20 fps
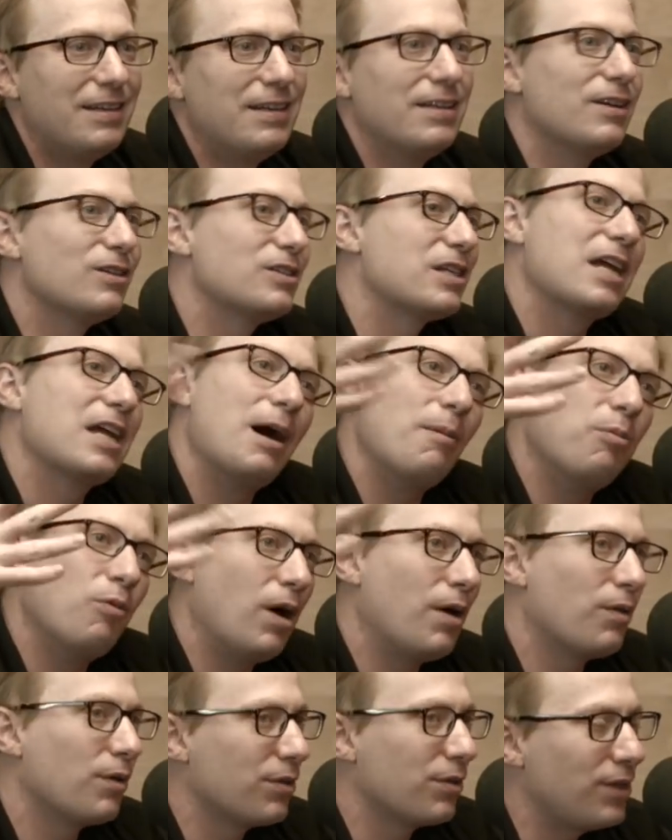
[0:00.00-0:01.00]
And there's a couple
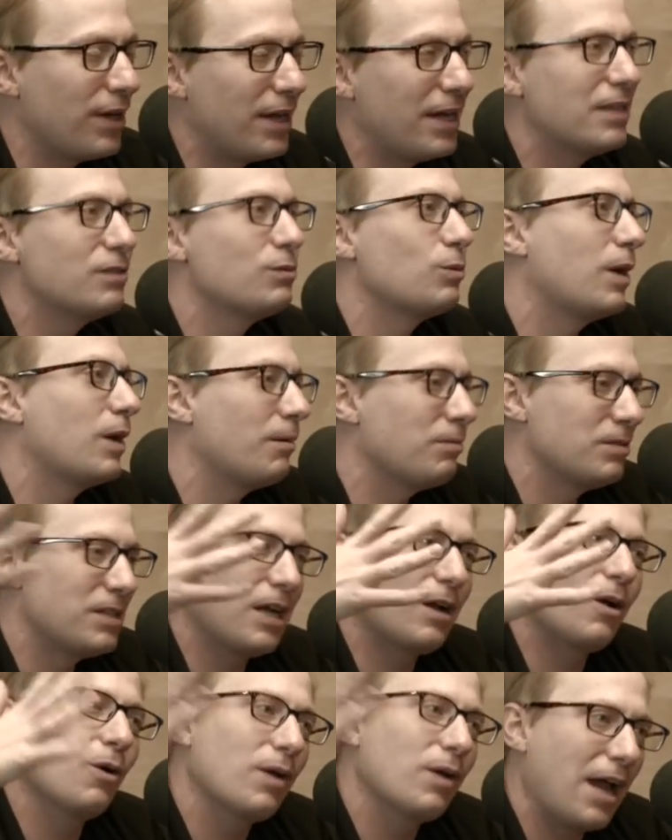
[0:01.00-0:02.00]
other things where I was
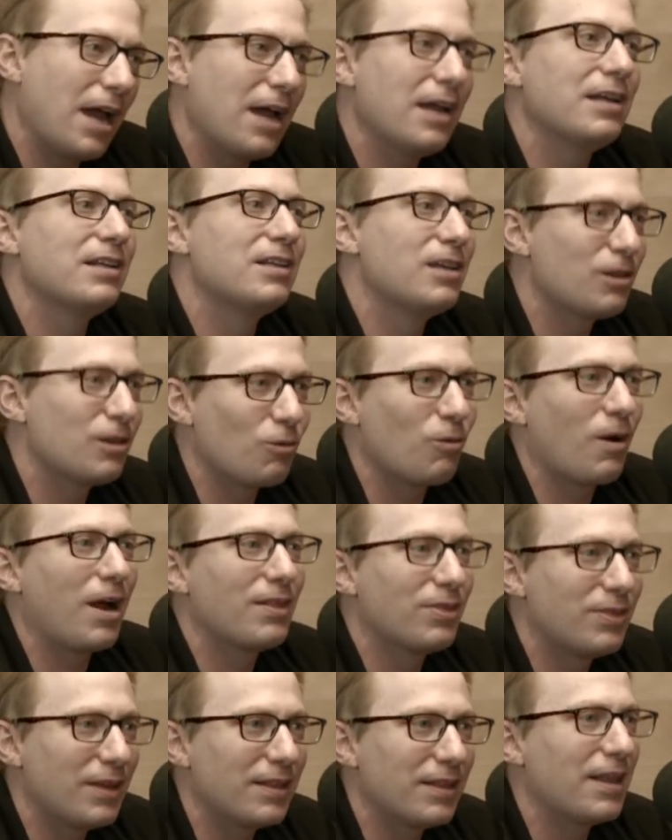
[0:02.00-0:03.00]
like, okay, you did the
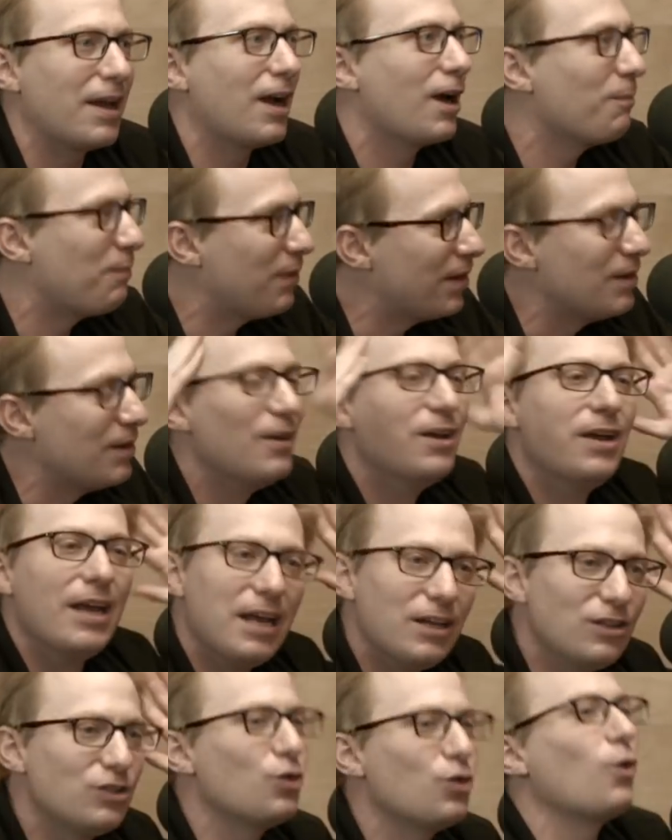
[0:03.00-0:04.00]
right thing there. But
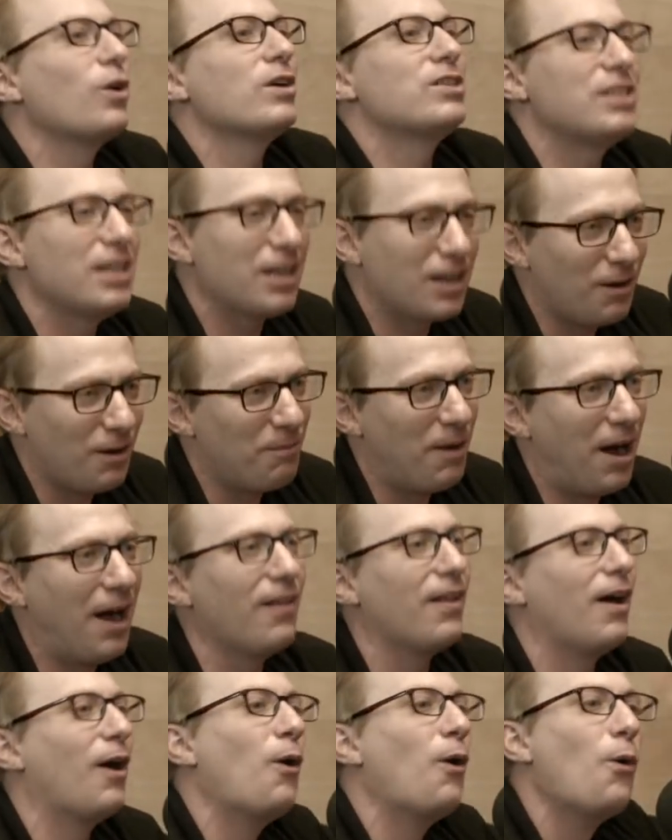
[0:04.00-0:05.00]
endorsing
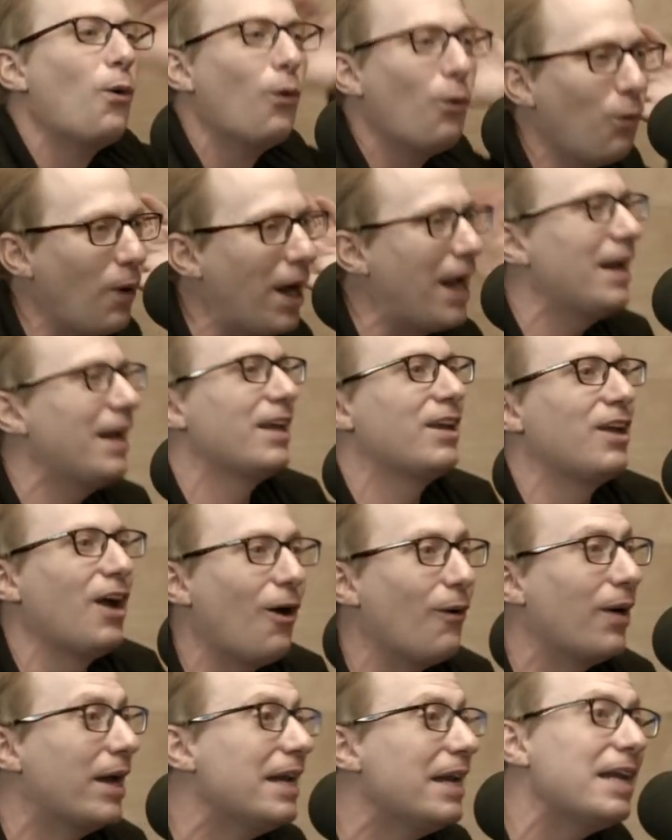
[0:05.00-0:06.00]
Kamala, way to
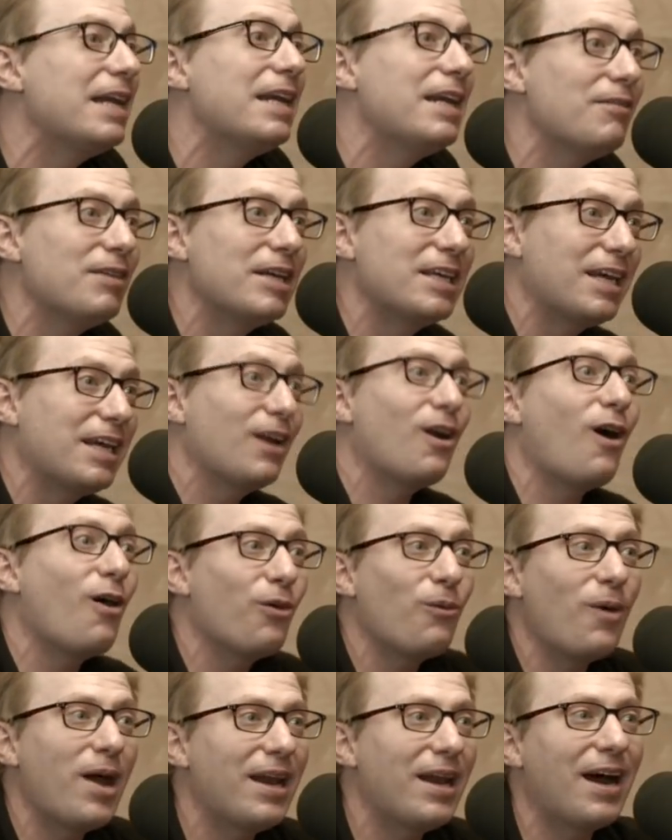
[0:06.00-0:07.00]
go. He didn't even get all
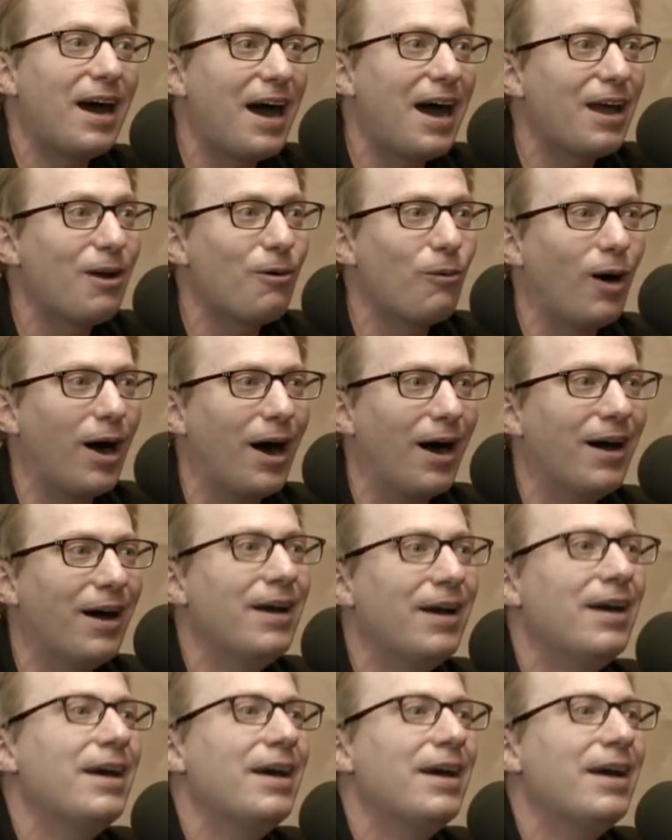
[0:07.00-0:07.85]
the way to Iowa.